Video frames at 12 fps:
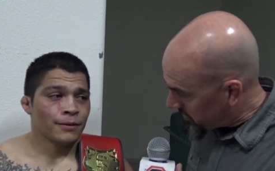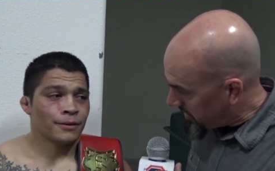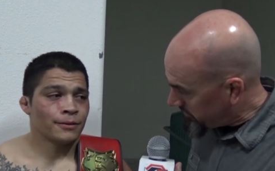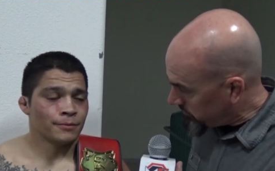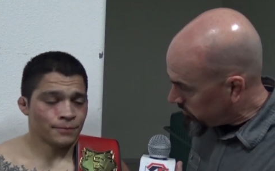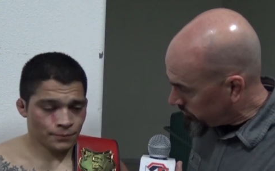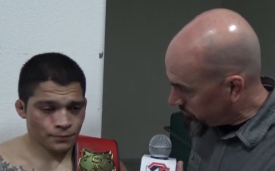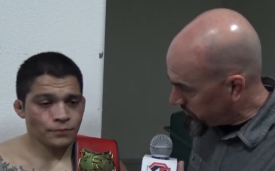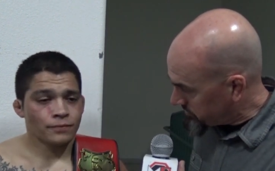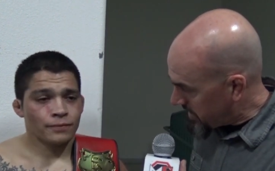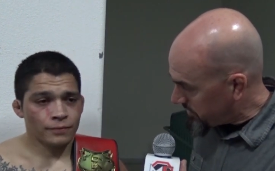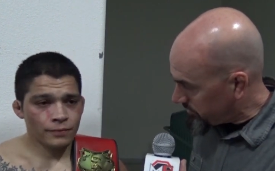Speaker 1: title holder,
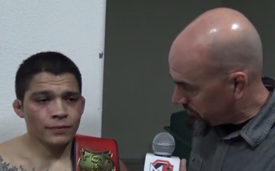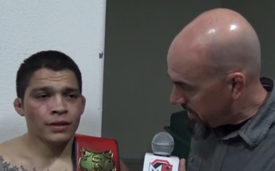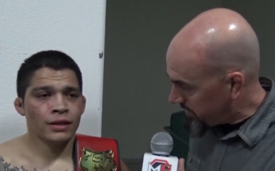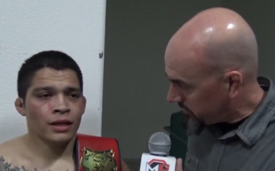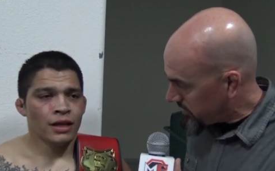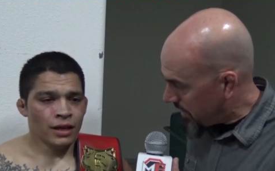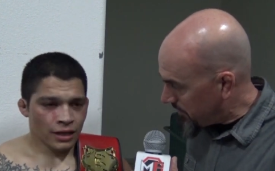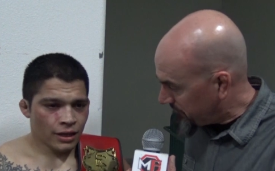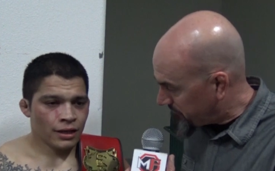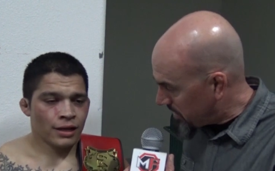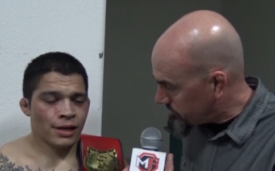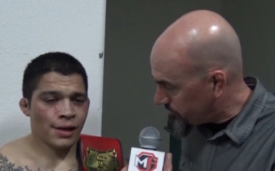is that correct? How many
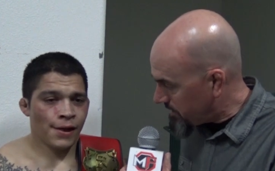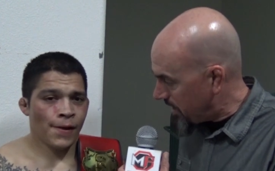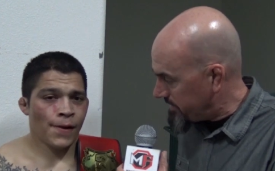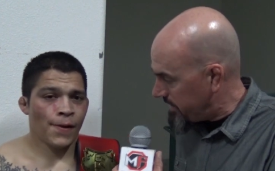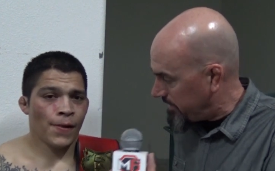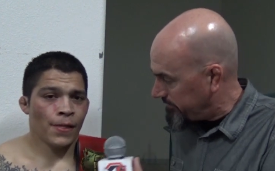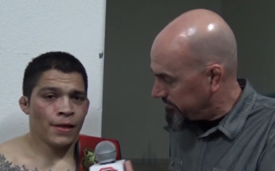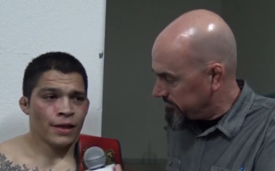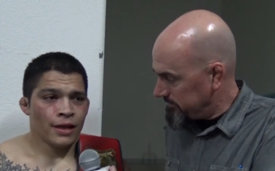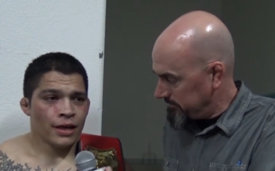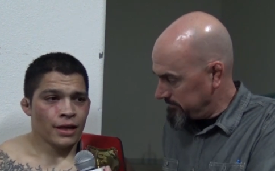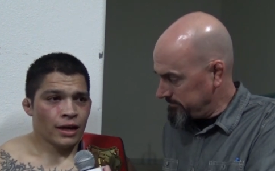fights you got now?
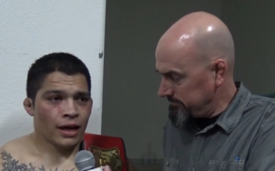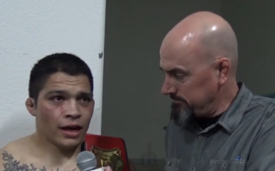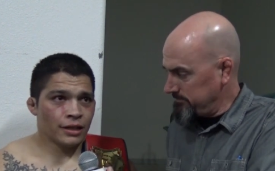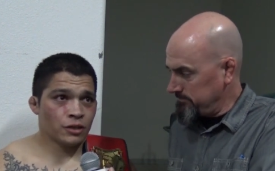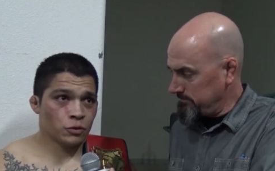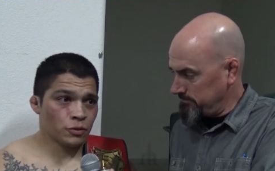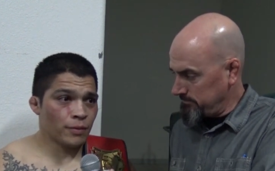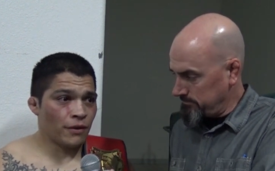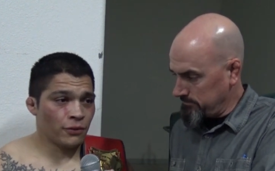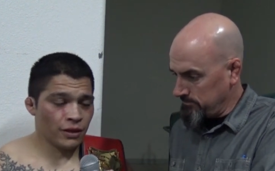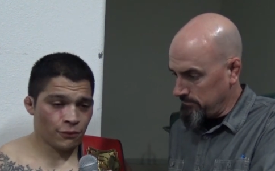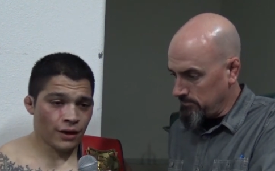Uh, this was my
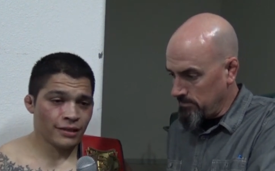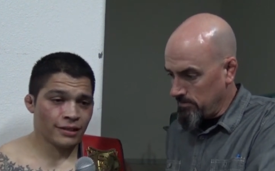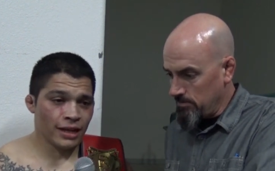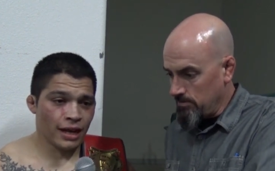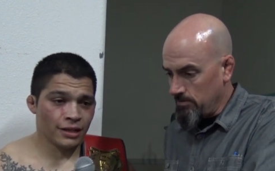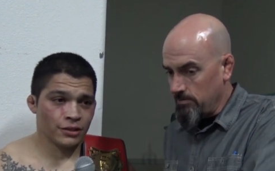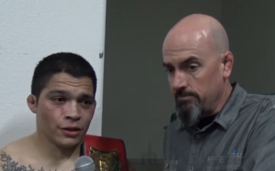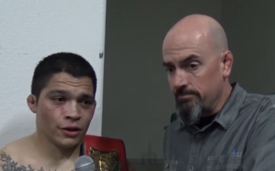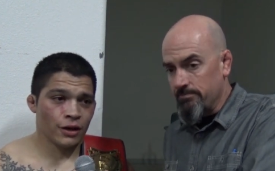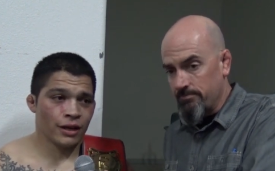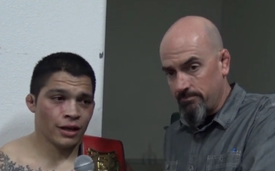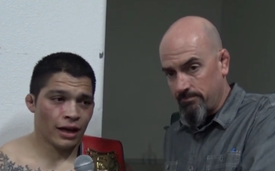fifth fight tonight,
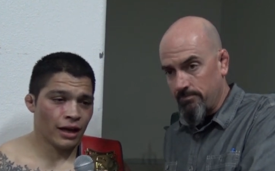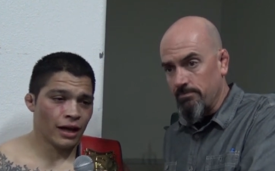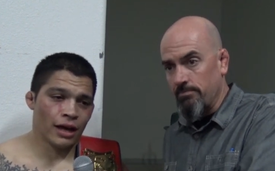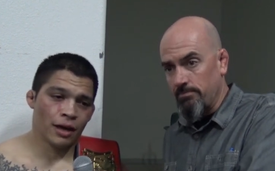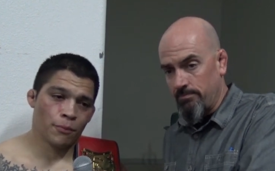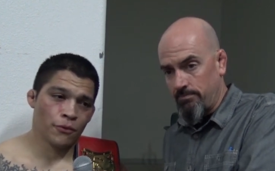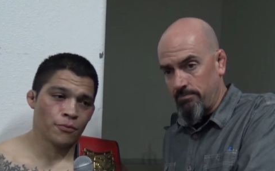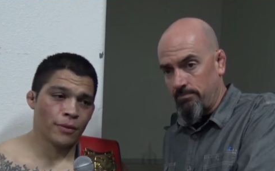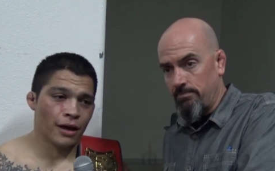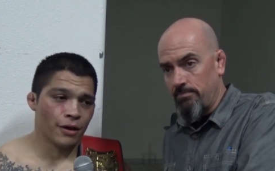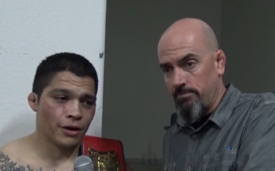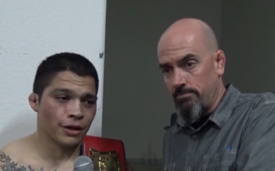so I improved
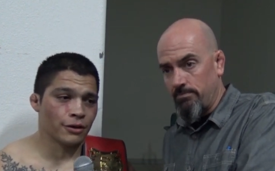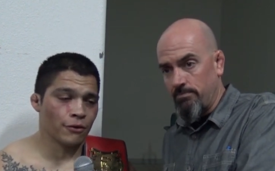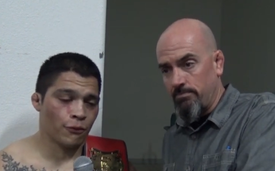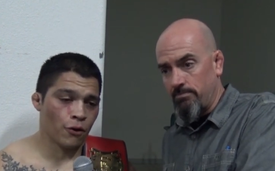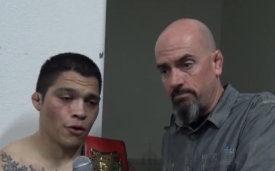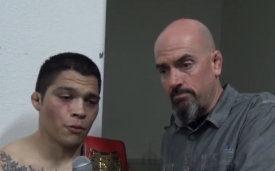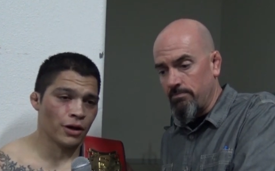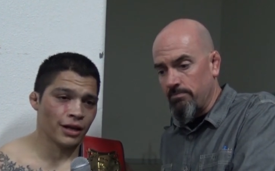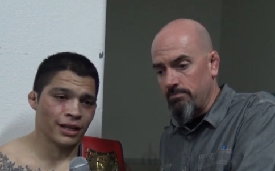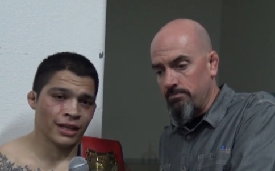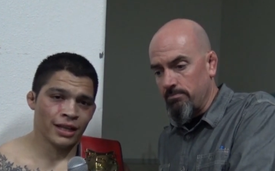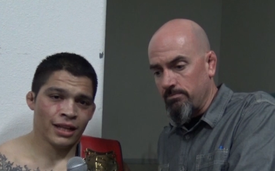my record to four and
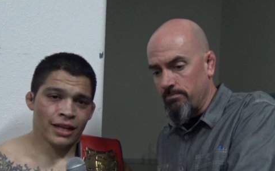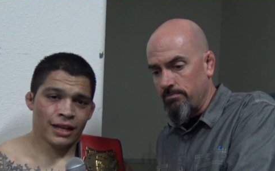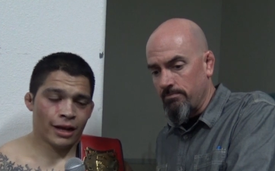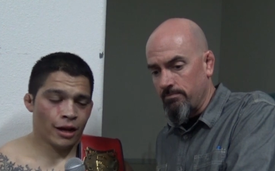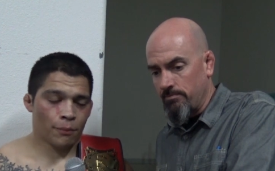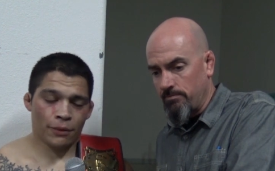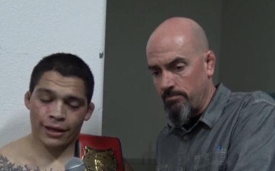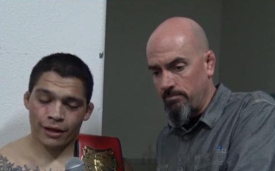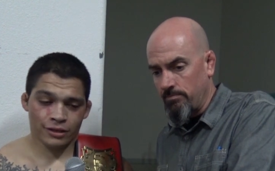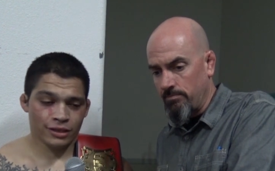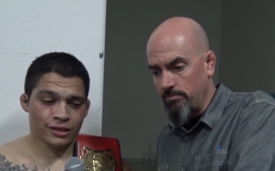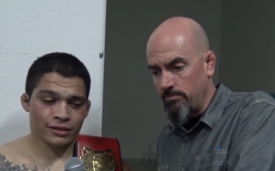one. And I plan
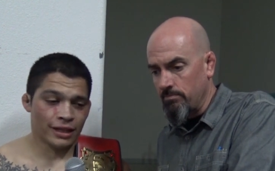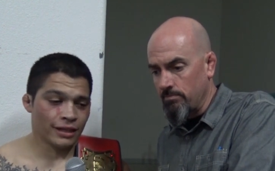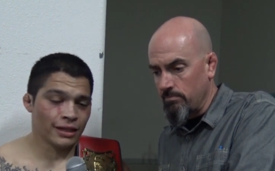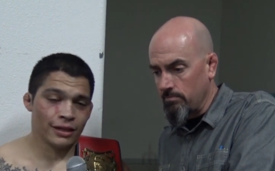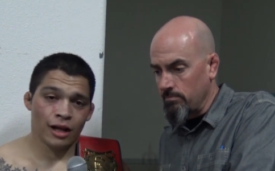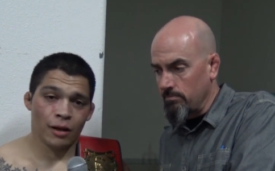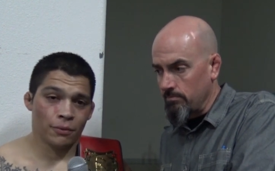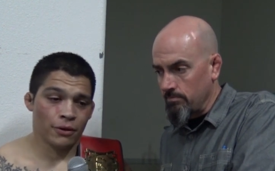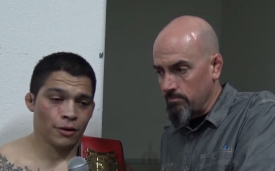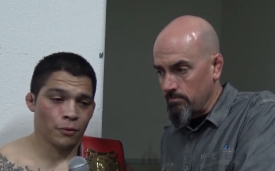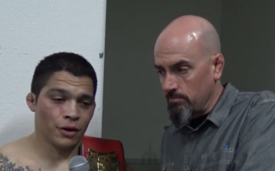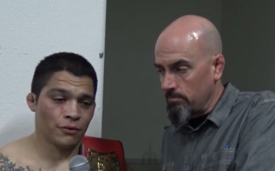on just taking it up
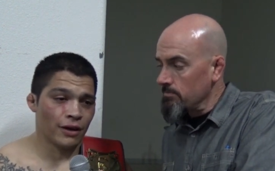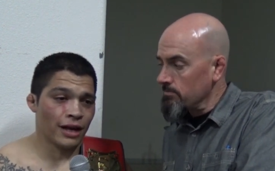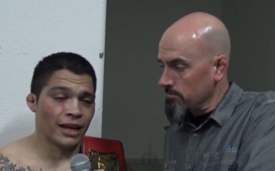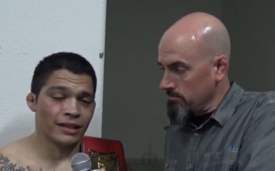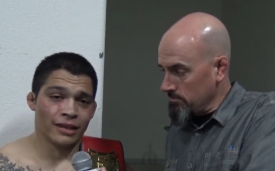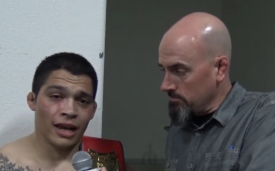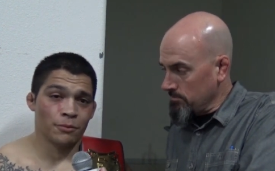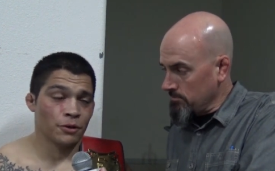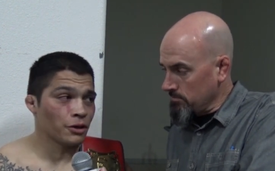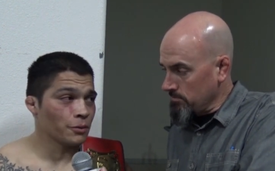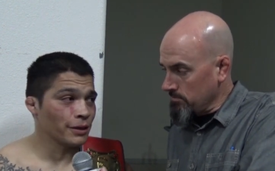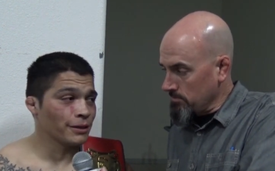uh, one fight at a time, you
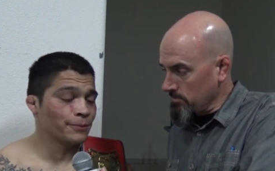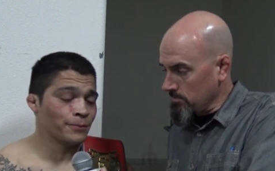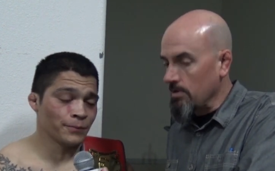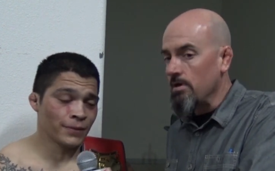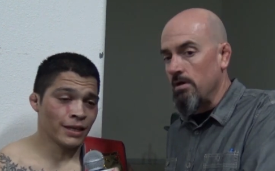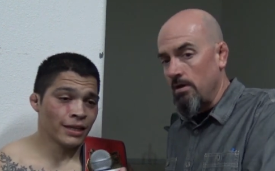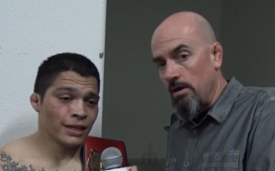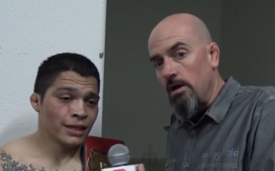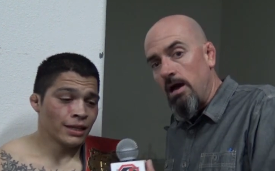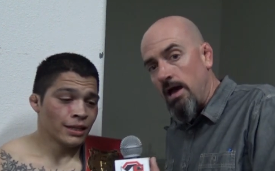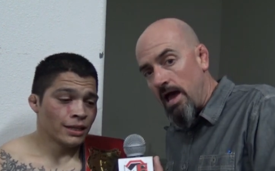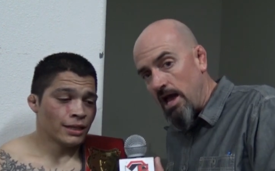know what I
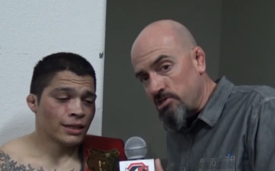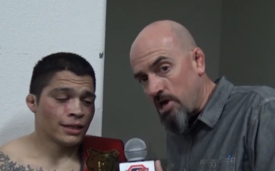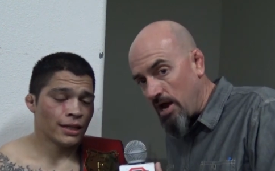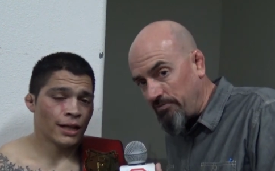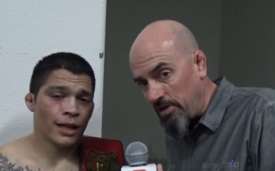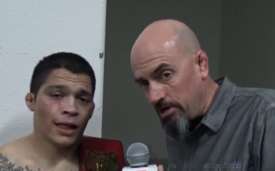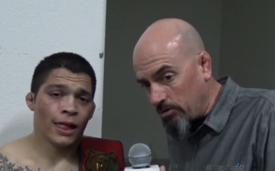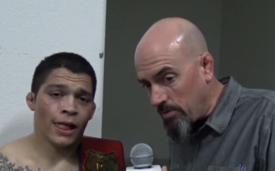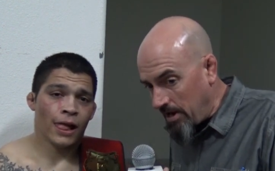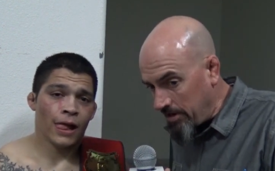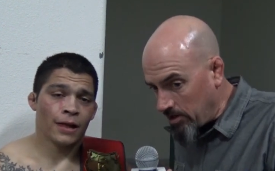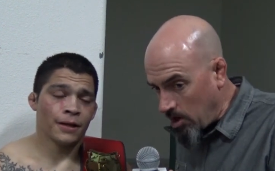mean? A J, I think you're
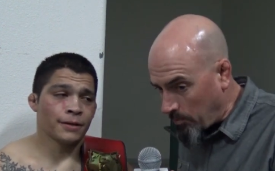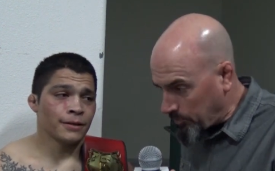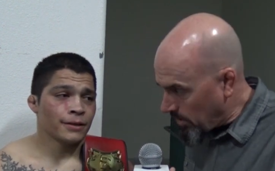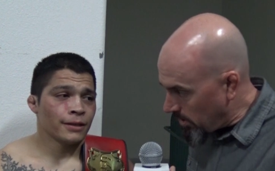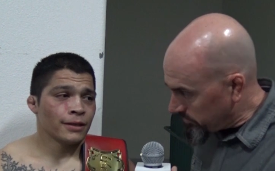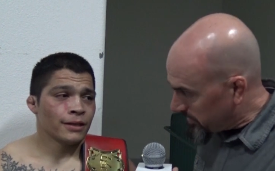ready to go pro